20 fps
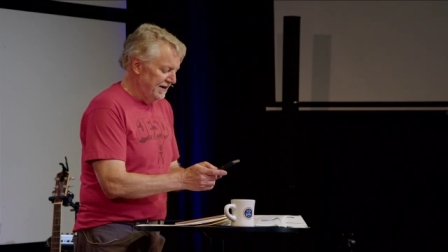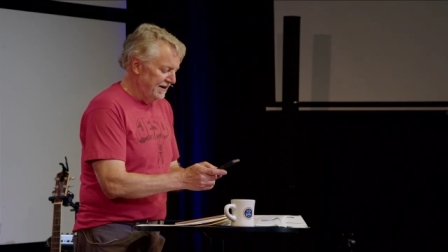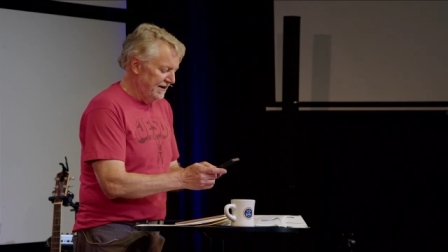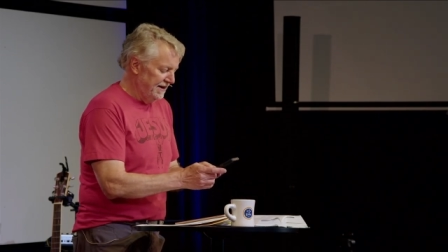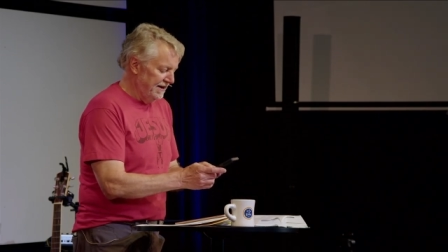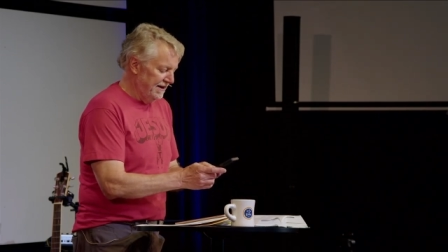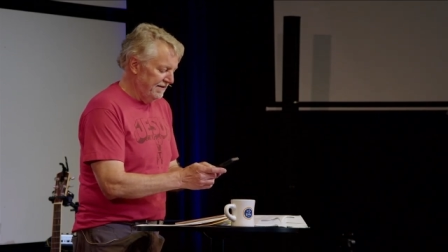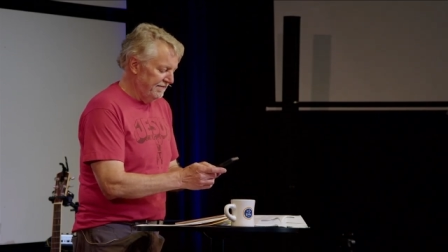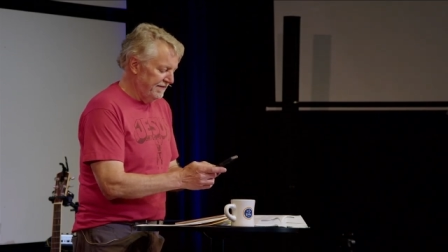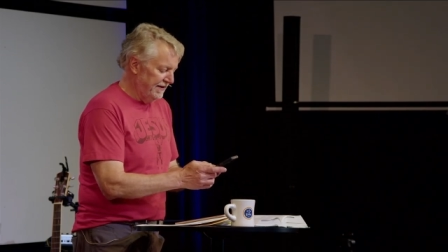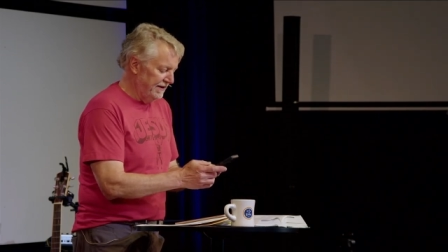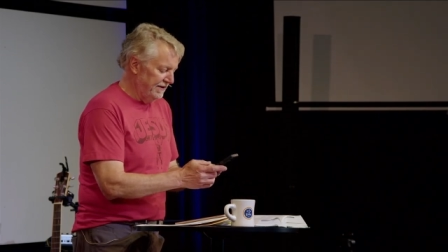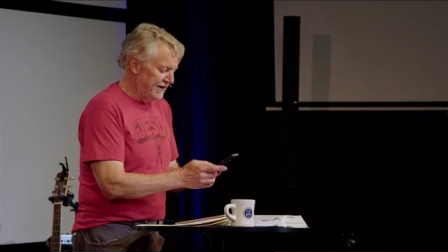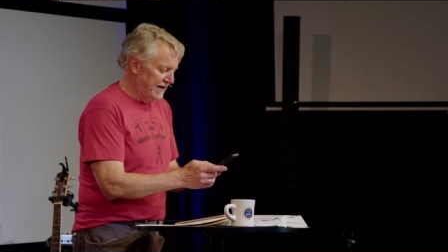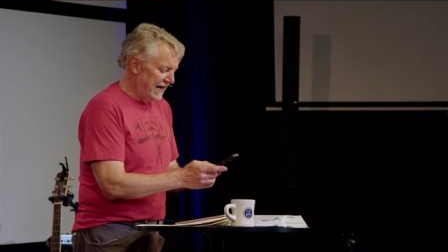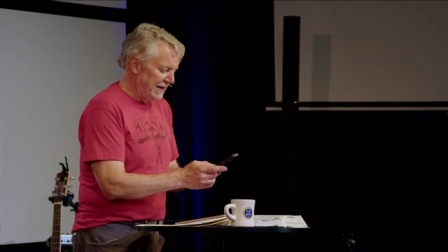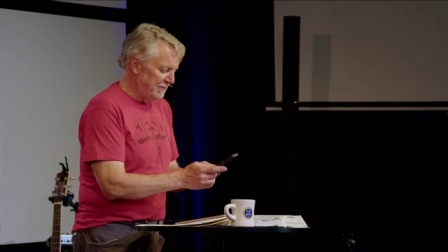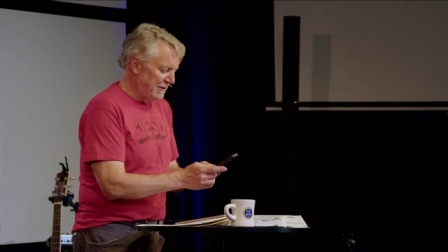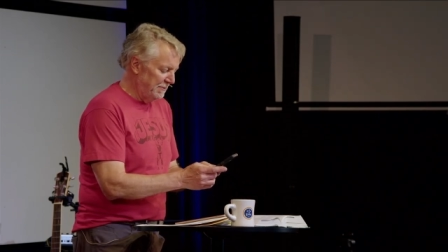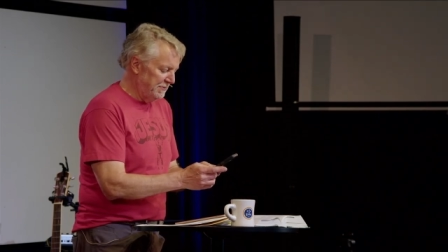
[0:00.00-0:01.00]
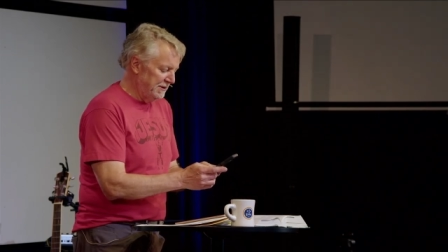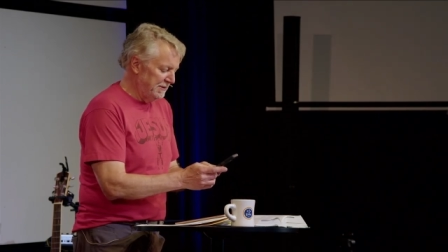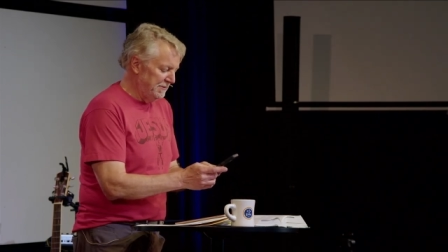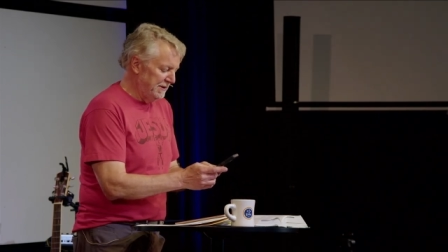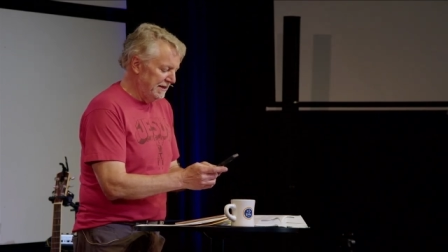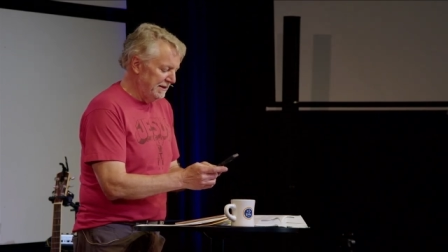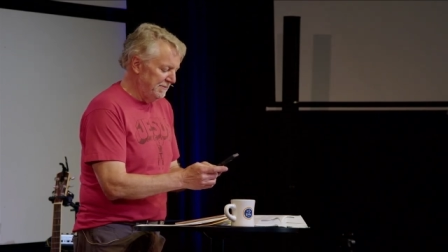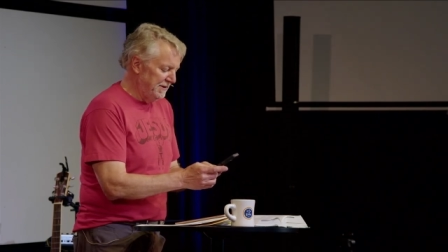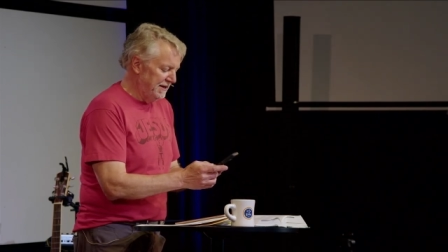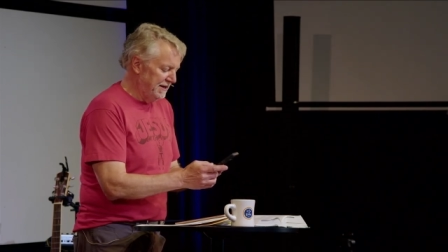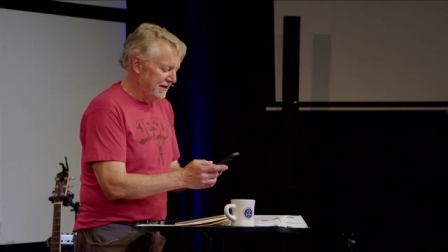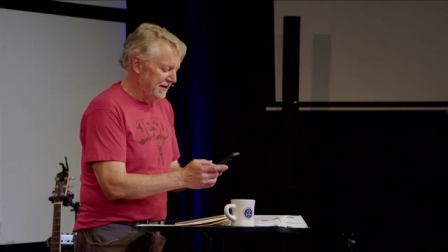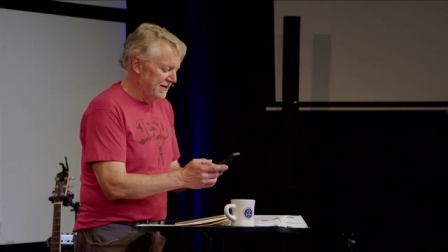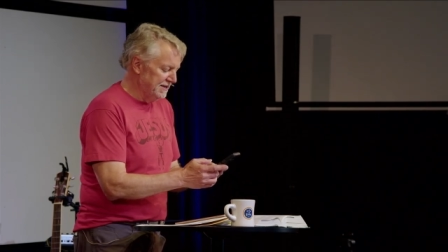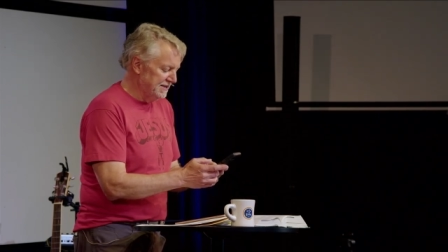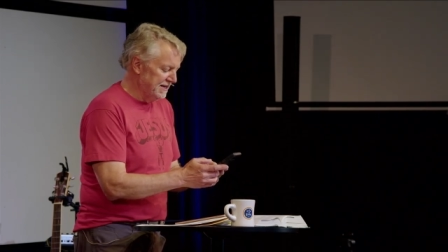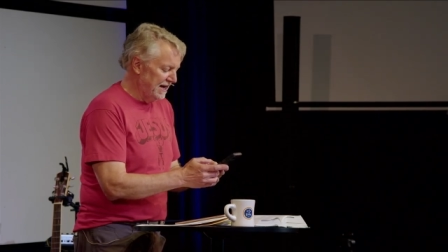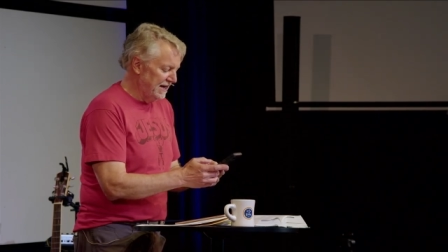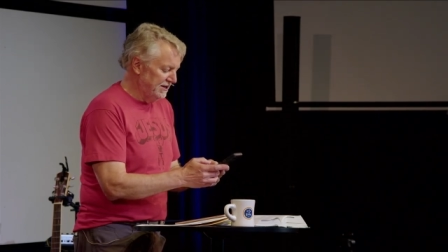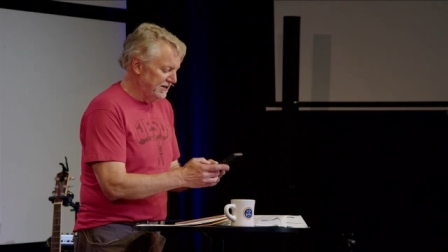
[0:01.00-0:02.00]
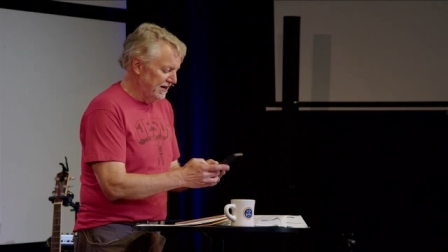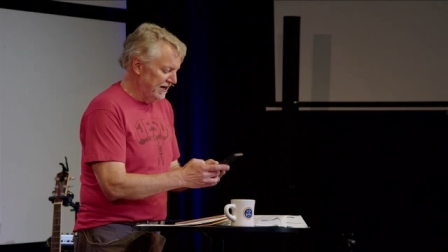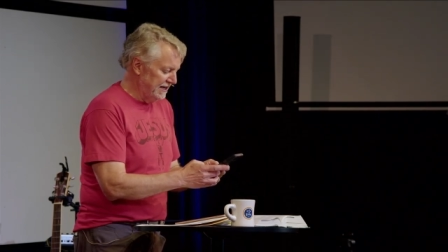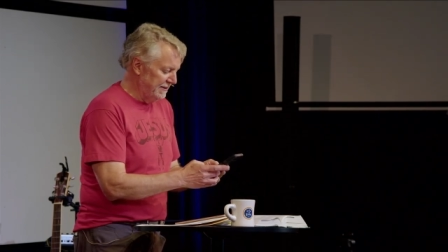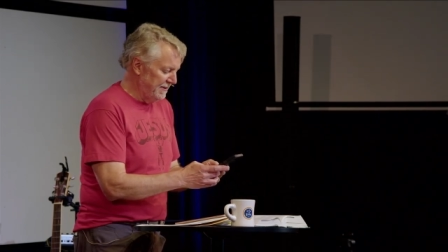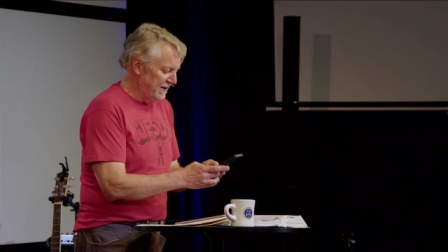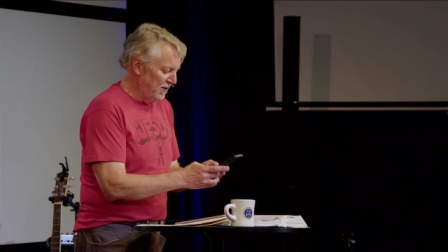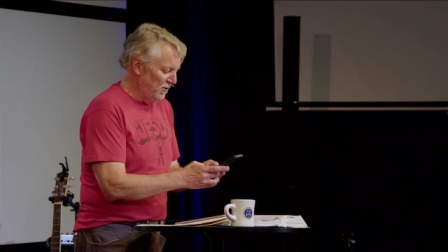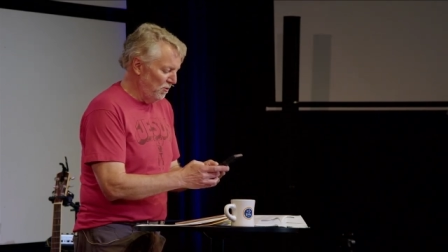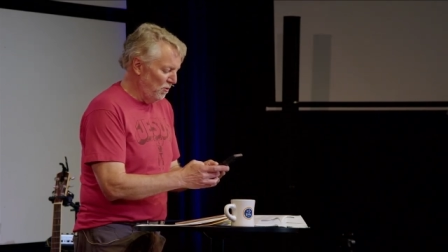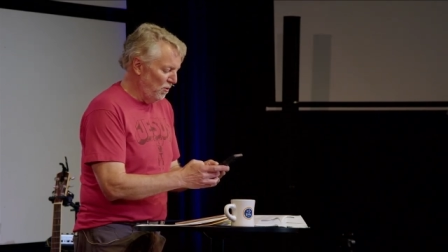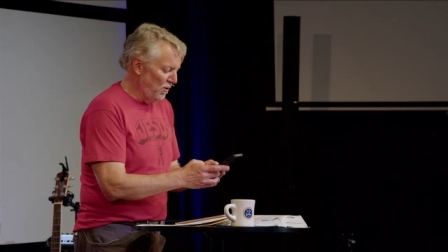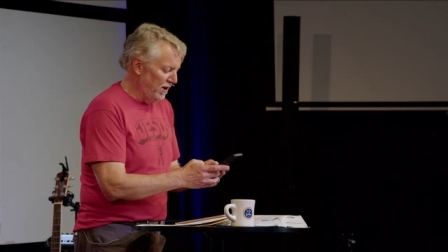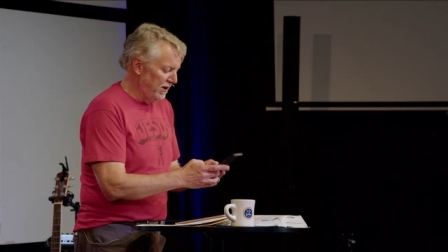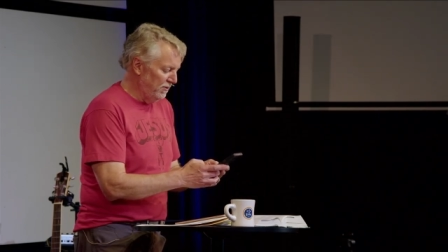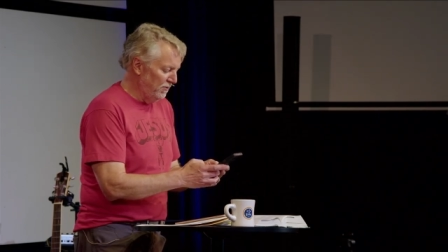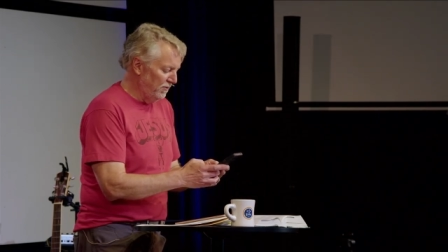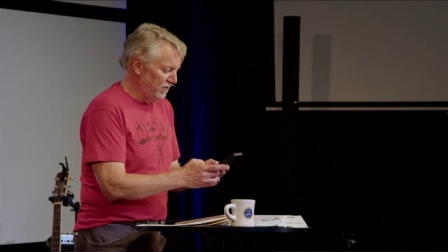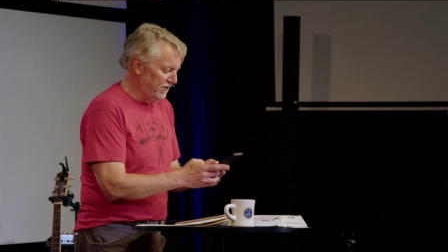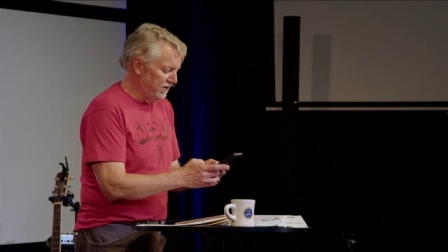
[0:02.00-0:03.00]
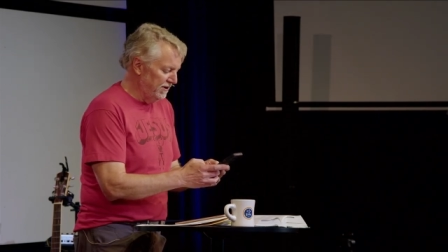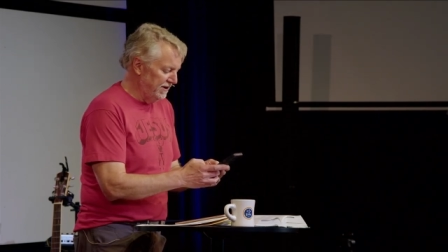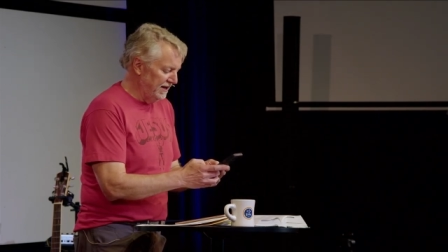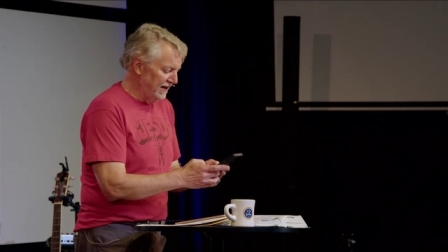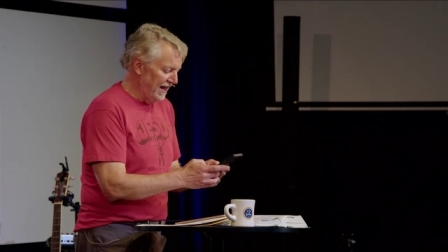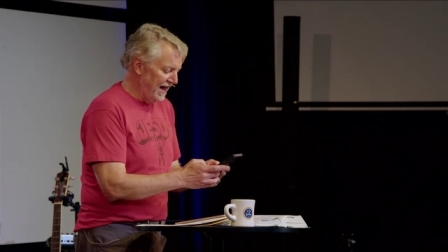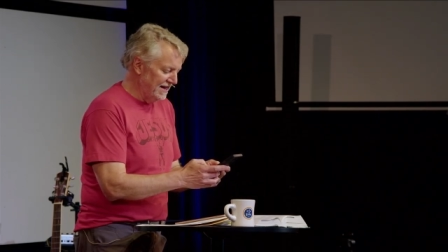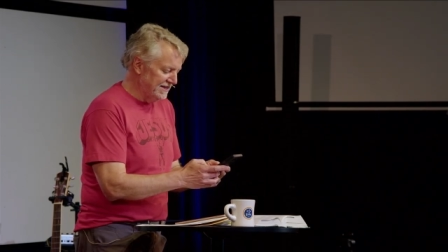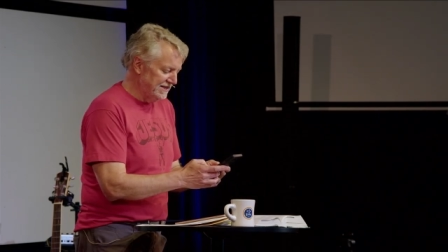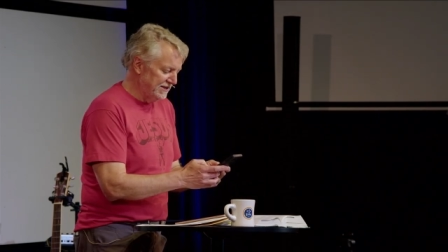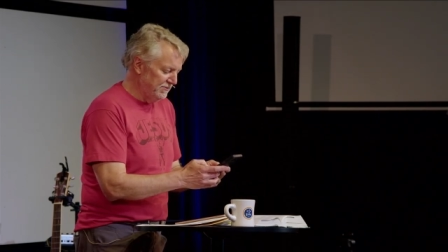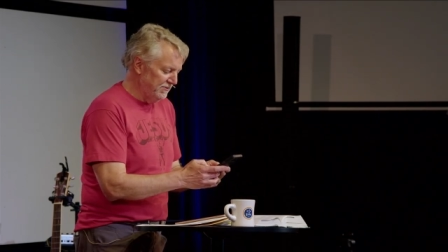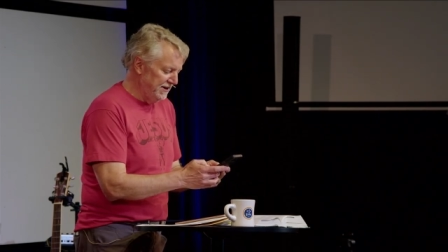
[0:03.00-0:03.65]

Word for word: a fellow came up to me because I talked about one word last